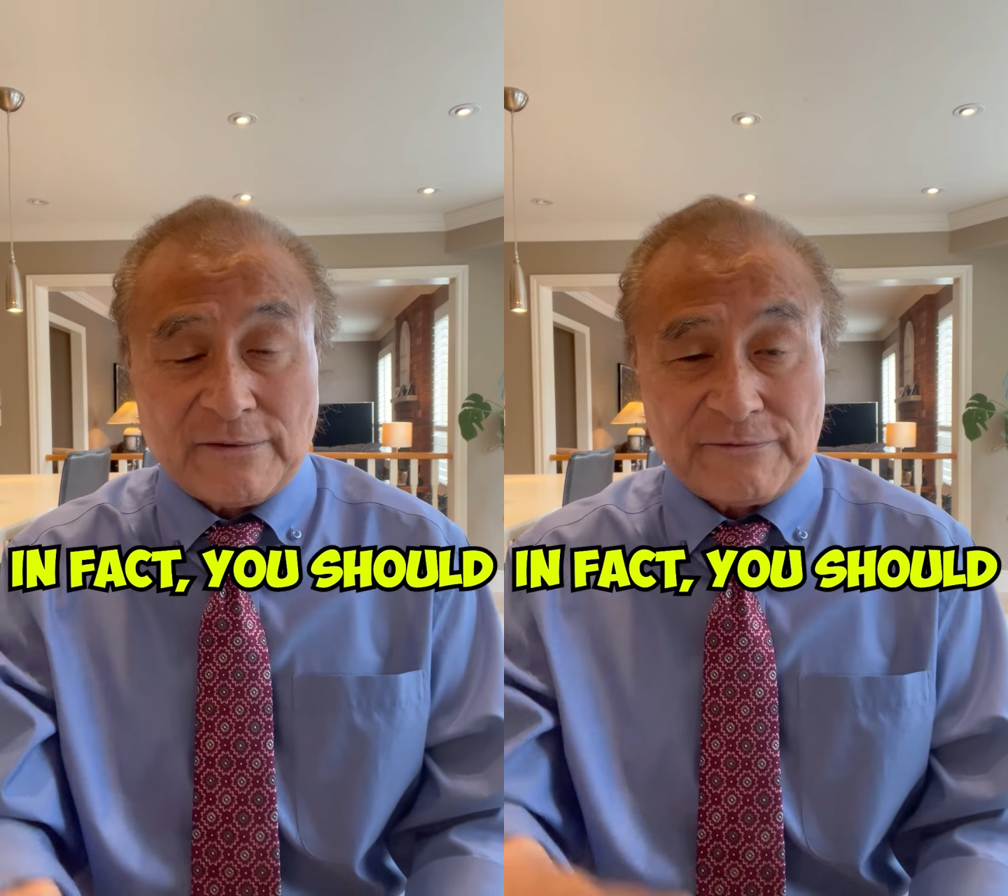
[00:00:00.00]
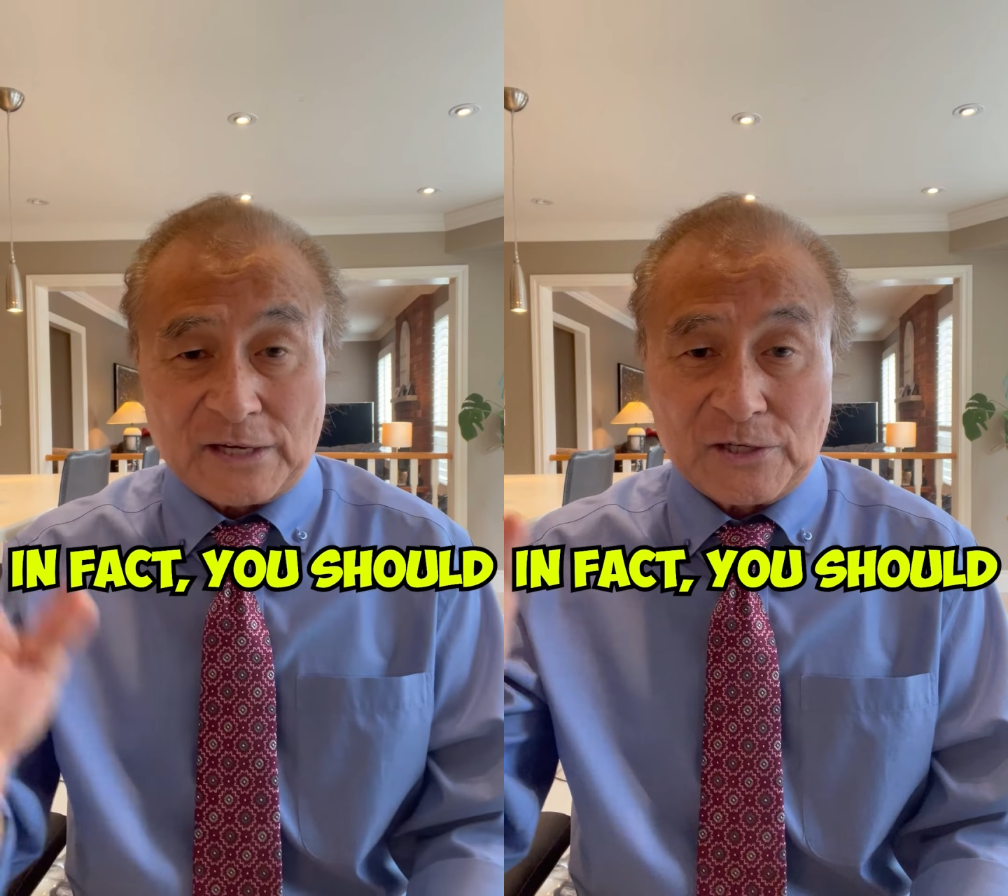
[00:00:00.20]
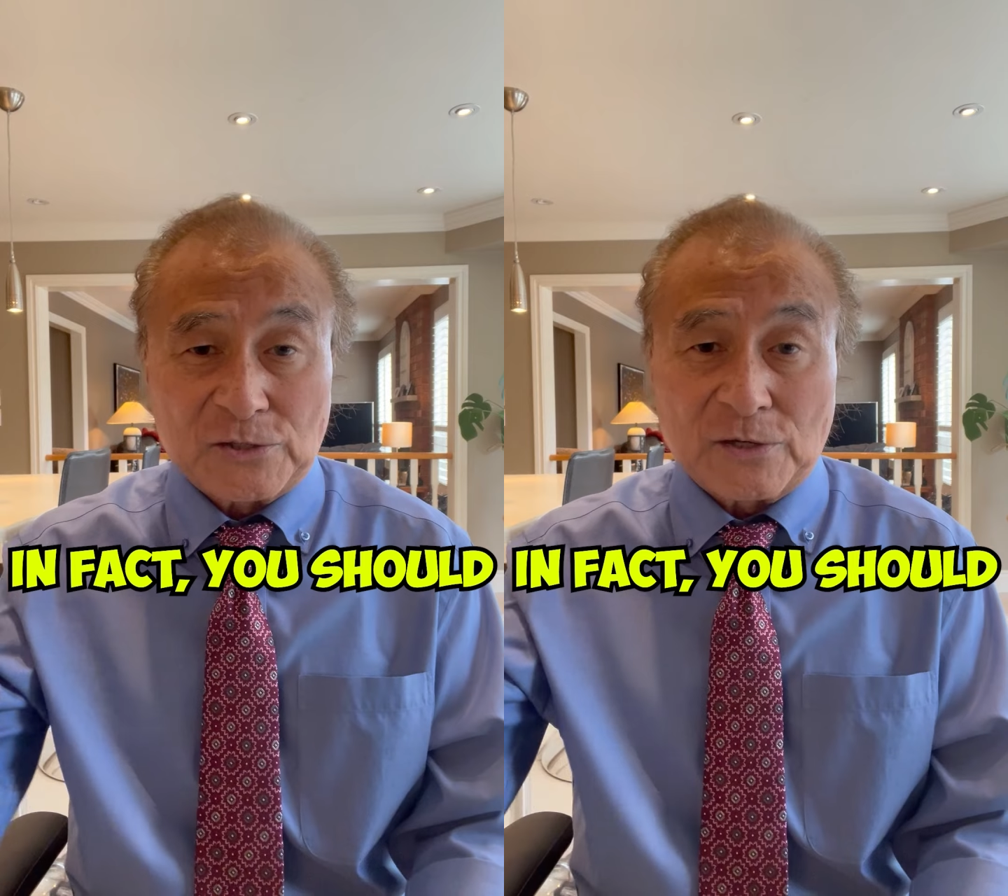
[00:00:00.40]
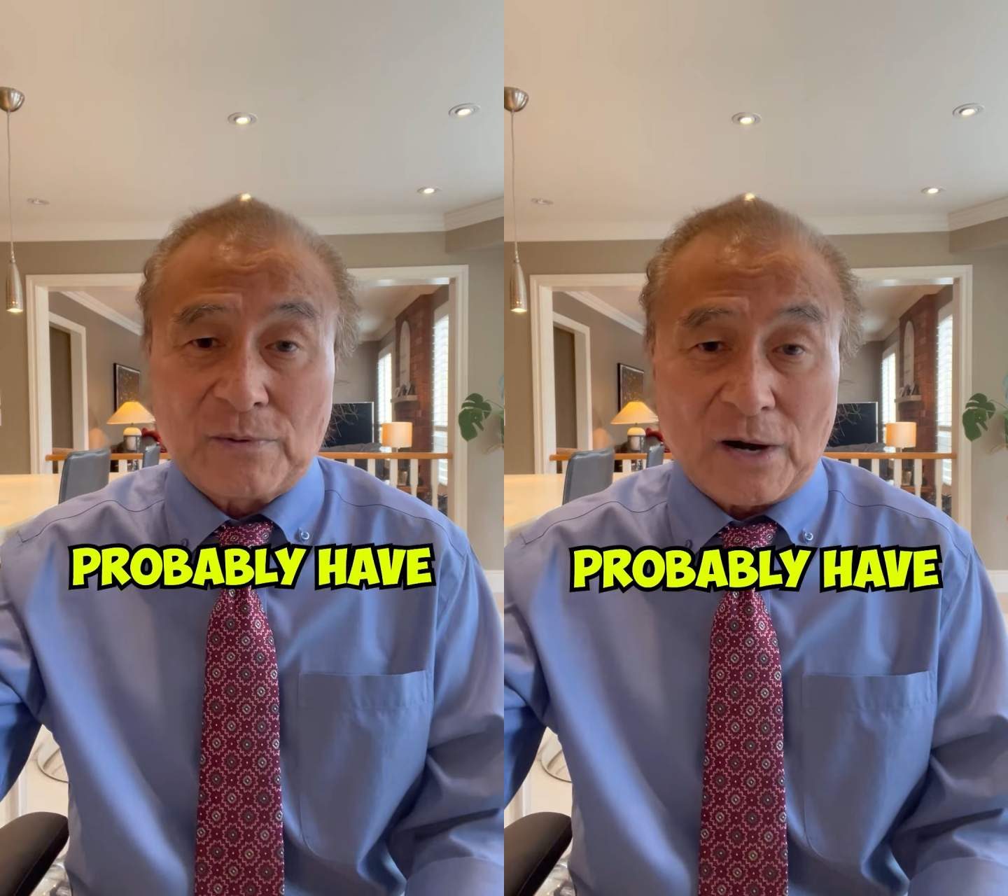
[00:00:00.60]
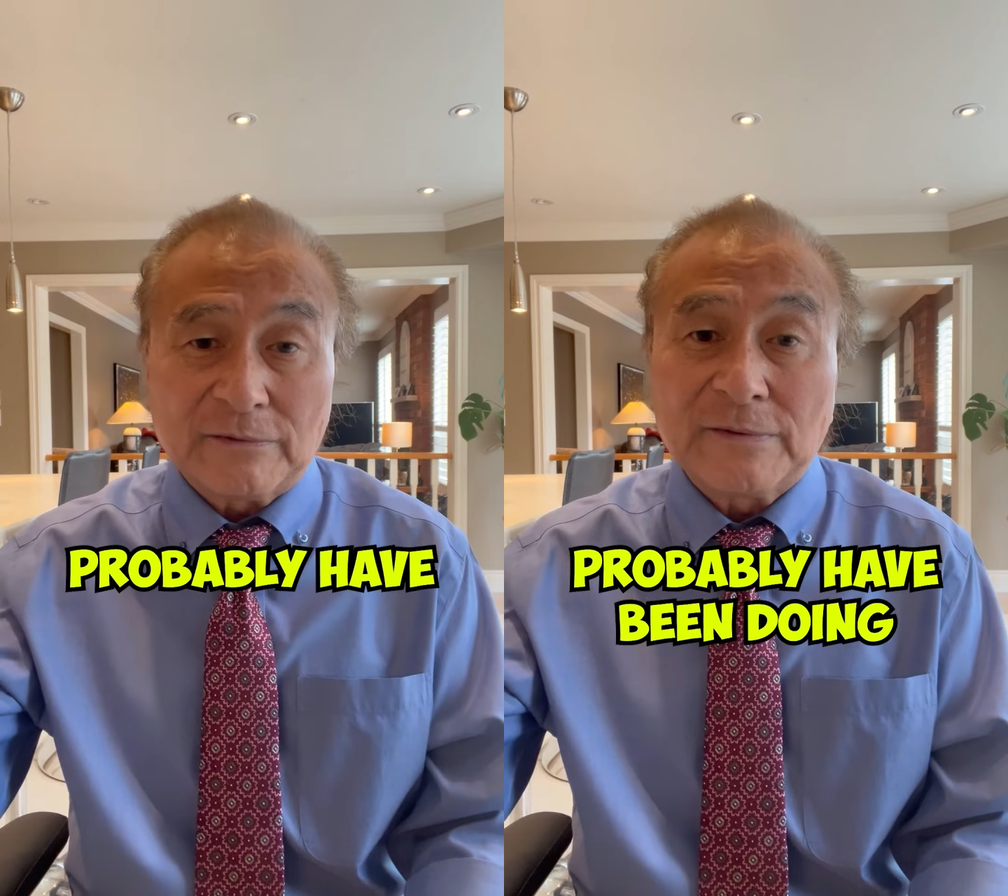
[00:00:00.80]
In fact, you should
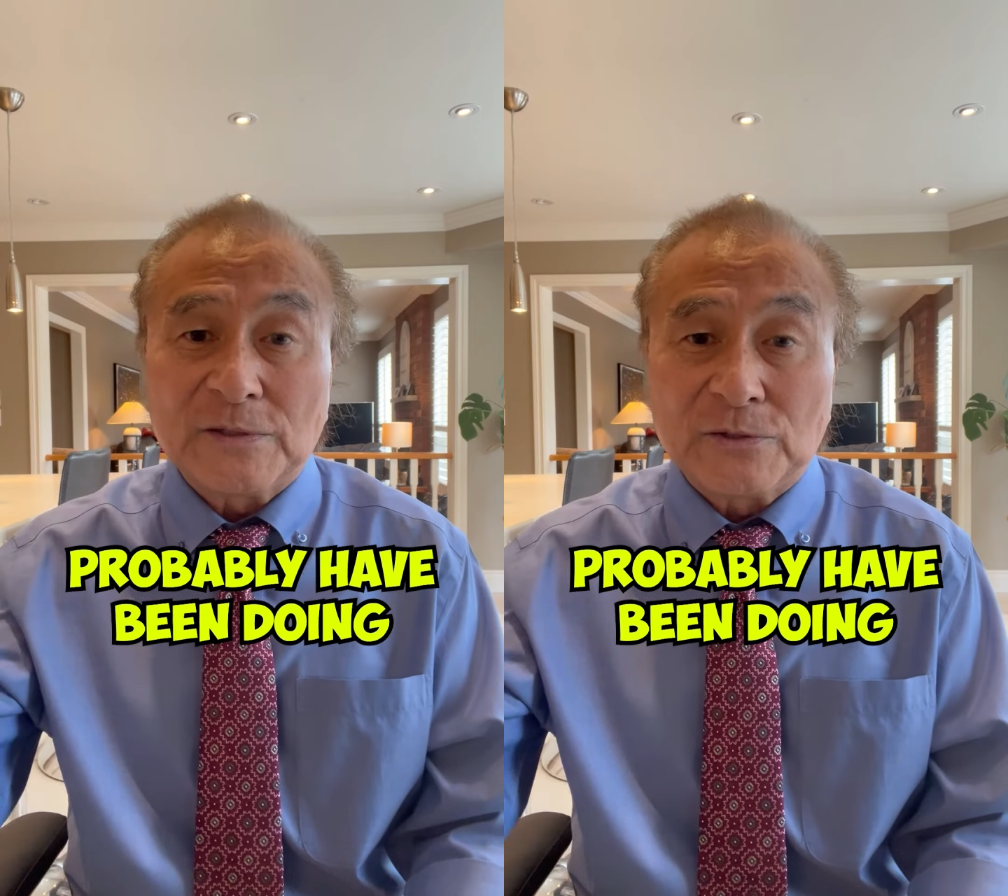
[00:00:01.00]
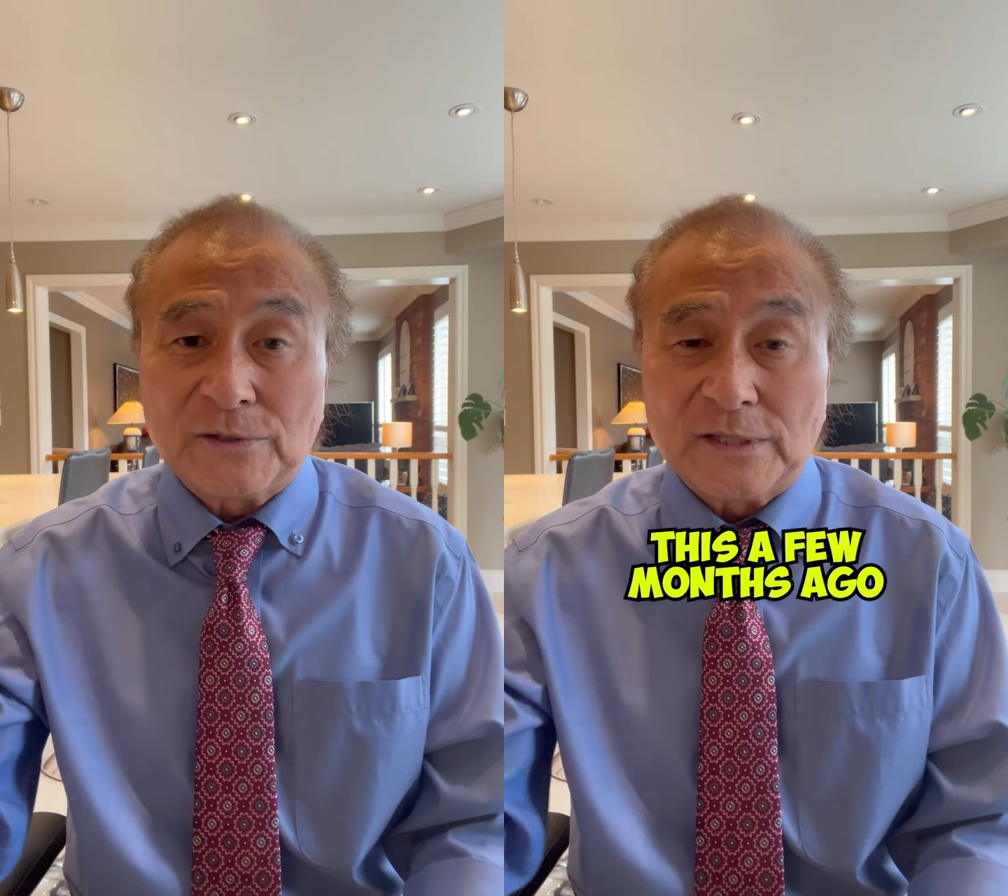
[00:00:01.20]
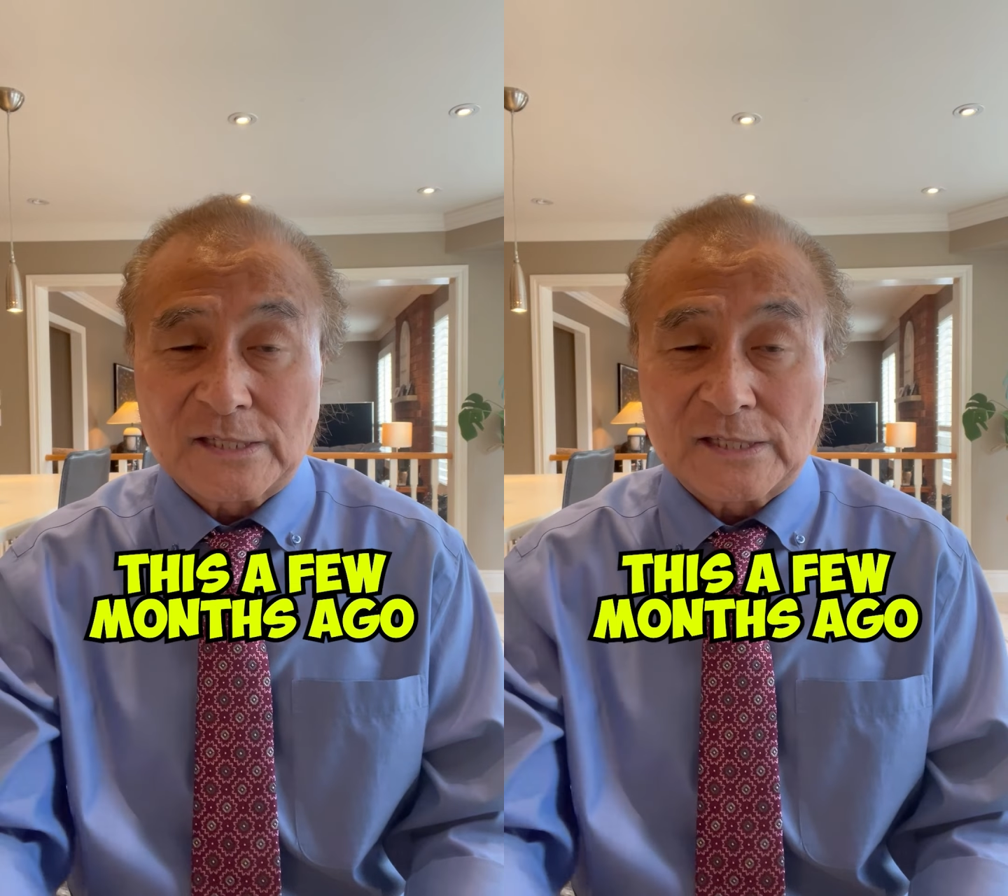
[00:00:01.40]
probably have been doing